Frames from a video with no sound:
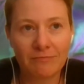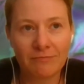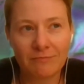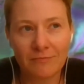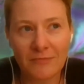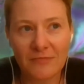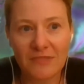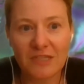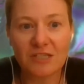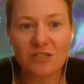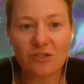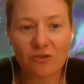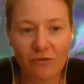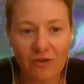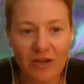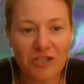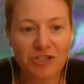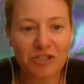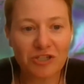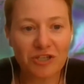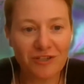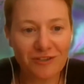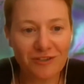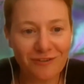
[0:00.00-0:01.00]

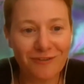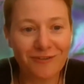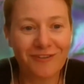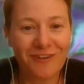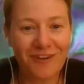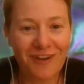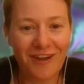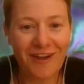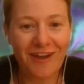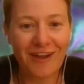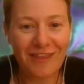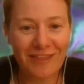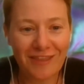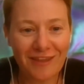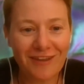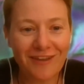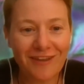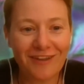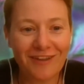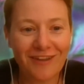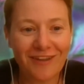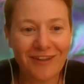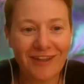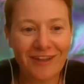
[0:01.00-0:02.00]
discretion, I
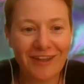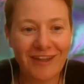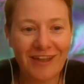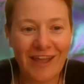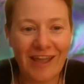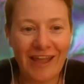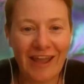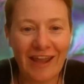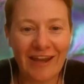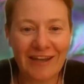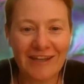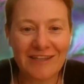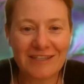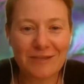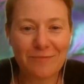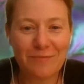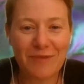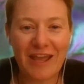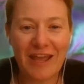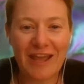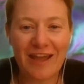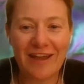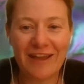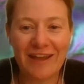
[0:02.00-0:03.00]
think. And
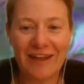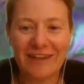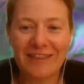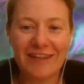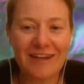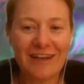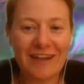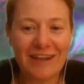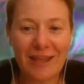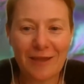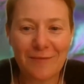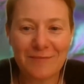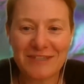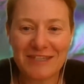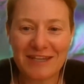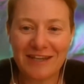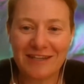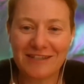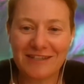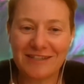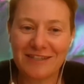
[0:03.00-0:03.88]
then it comes down